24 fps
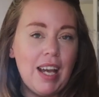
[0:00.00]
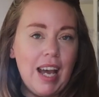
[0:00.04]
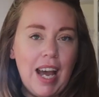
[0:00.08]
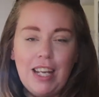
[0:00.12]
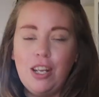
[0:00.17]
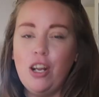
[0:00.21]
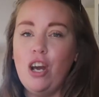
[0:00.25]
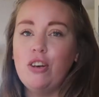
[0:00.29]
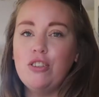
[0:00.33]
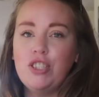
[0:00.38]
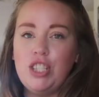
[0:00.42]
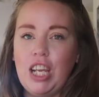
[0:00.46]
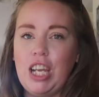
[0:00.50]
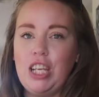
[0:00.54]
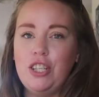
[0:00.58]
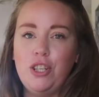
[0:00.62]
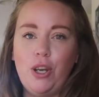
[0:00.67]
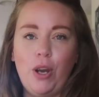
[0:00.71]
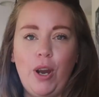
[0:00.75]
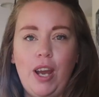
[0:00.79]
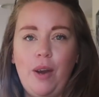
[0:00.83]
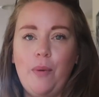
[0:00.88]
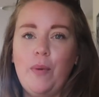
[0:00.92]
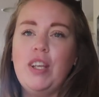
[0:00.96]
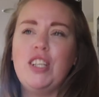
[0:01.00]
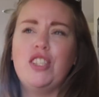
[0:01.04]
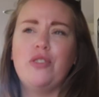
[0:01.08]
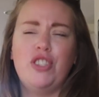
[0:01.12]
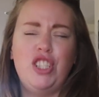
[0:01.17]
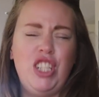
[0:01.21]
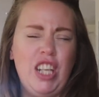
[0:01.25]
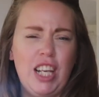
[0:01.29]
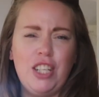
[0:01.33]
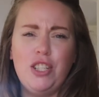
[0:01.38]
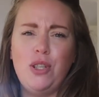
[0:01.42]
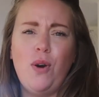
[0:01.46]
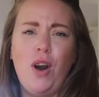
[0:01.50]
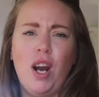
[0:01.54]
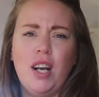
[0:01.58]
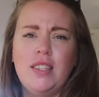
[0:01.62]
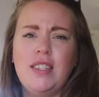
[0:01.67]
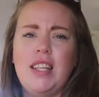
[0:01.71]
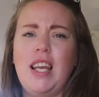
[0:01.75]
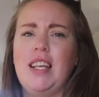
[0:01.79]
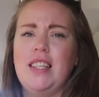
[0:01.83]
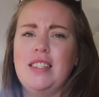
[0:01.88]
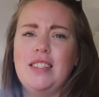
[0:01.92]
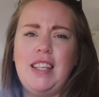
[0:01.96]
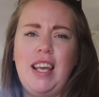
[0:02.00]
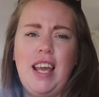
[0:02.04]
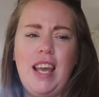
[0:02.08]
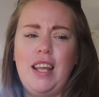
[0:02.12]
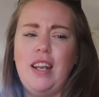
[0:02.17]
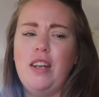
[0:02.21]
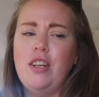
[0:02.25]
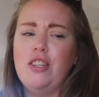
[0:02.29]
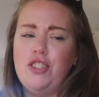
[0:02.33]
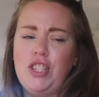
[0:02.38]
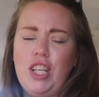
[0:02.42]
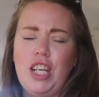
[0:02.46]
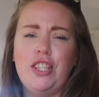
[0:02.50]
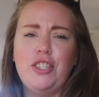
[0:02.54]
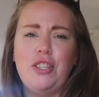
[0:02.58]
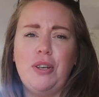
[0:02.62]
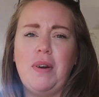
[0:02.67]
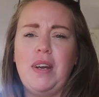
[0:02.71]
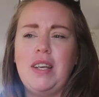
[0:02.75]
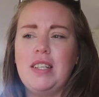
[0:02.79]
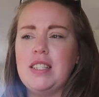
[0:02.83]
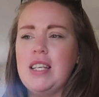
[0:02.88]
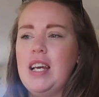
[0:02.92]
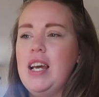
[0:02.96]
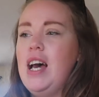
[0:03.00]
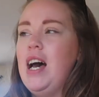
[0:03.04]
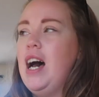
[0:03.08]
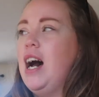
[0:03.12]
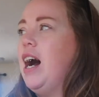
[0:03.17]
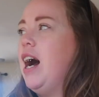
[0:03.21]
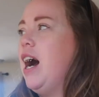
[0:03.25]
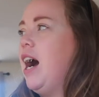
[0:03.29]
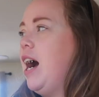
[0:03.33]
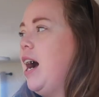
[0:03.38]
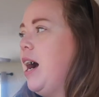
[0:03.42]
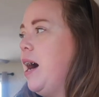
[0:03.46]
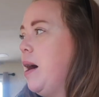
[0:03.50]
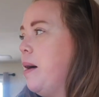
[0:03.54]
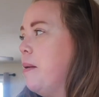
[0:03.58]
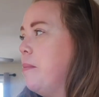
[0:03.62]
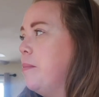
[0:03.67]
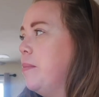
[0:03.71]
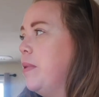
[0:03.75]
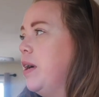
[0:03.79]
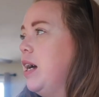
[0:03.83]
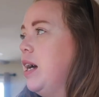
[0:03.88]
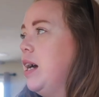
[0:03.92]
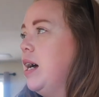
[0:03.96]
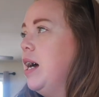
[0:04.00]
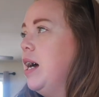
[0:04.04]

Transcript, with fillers: I know she can do it. We, she can do hard things and she can do it. Um,